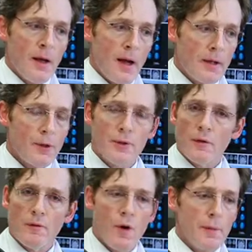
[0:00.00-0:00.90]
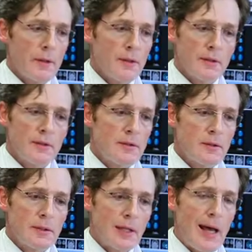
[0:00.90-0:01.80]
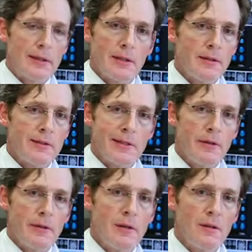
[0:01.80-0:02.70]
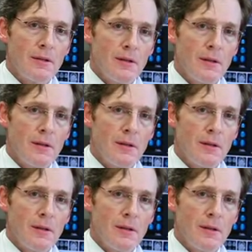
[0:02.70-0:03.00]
I know it's overwhelming. There's a lot to consider here.